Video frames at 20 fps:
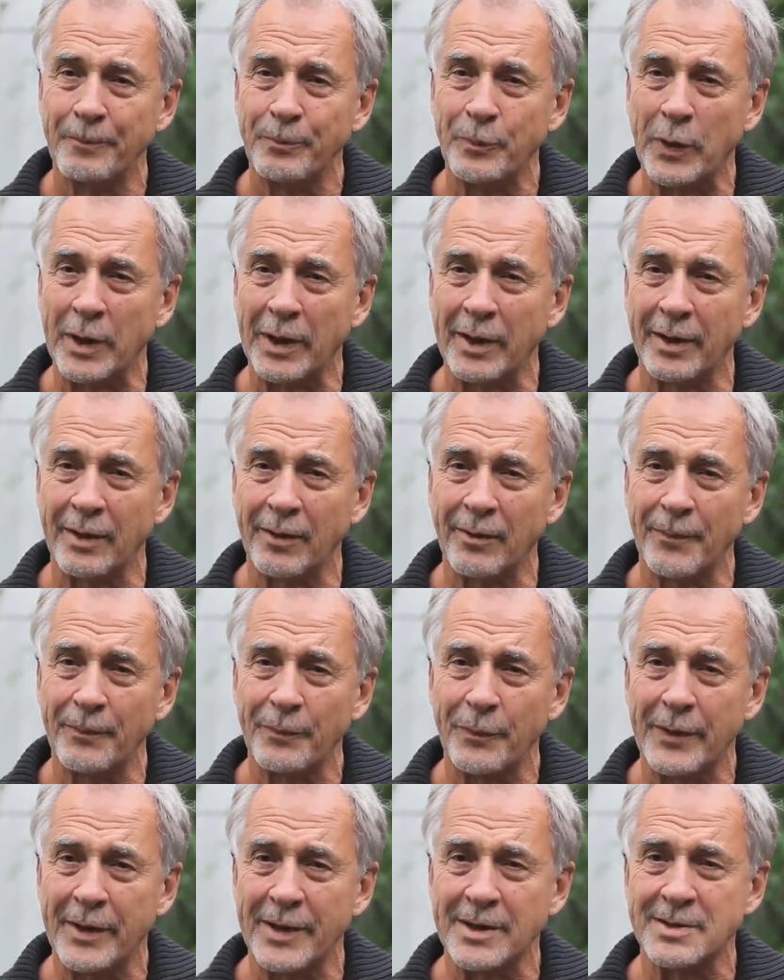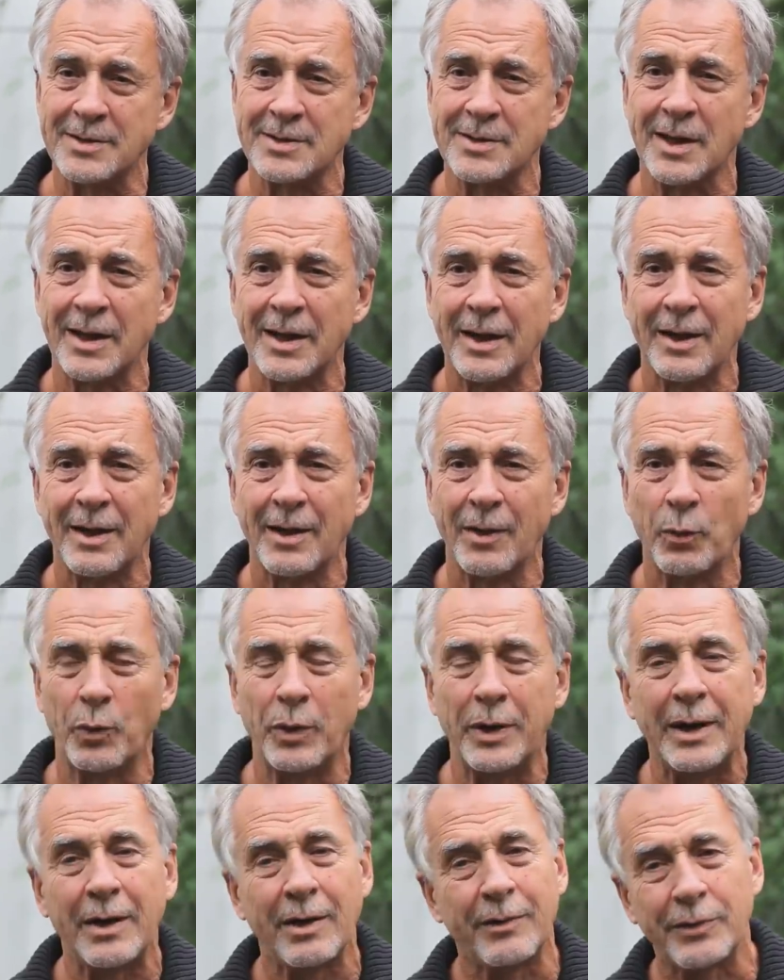You know, this, we're
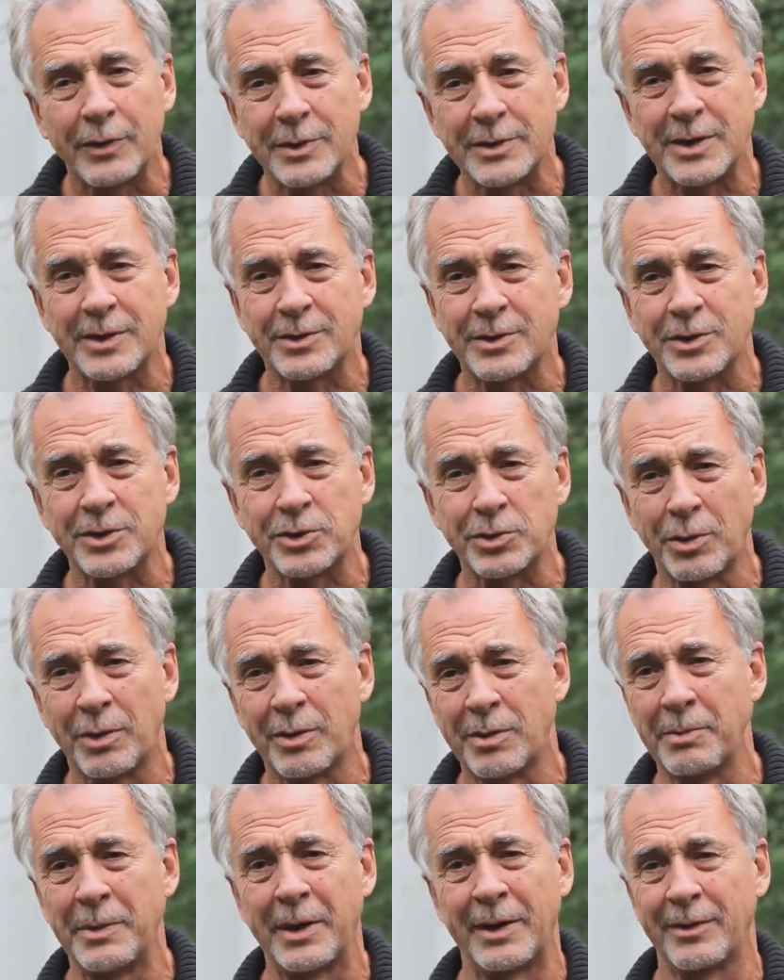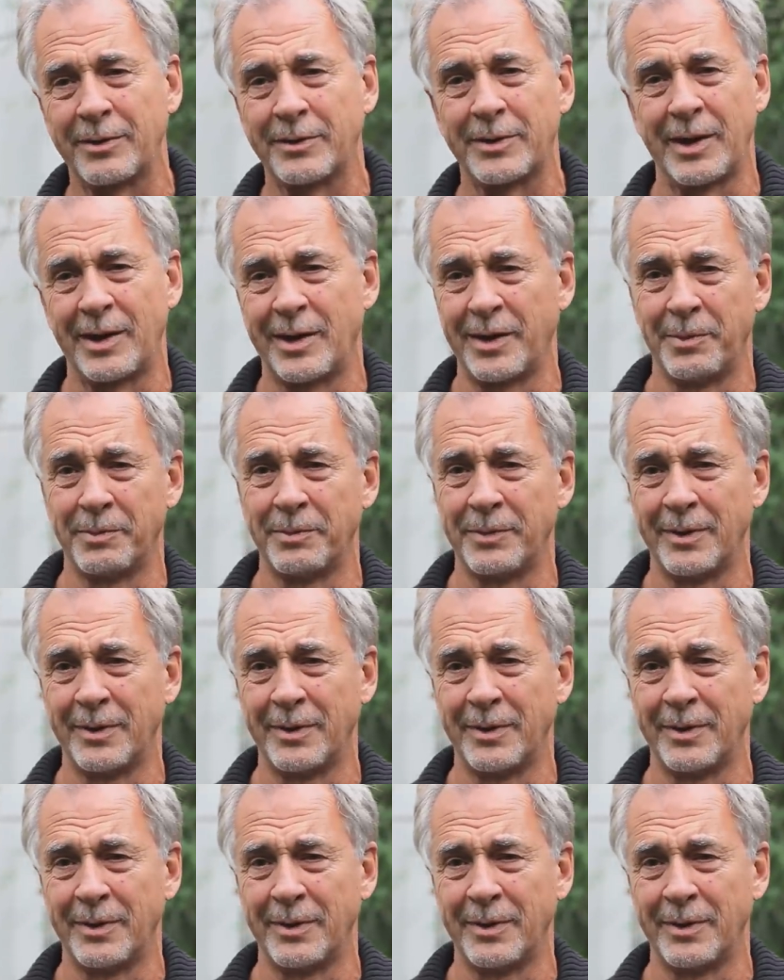here for such a short amount of time.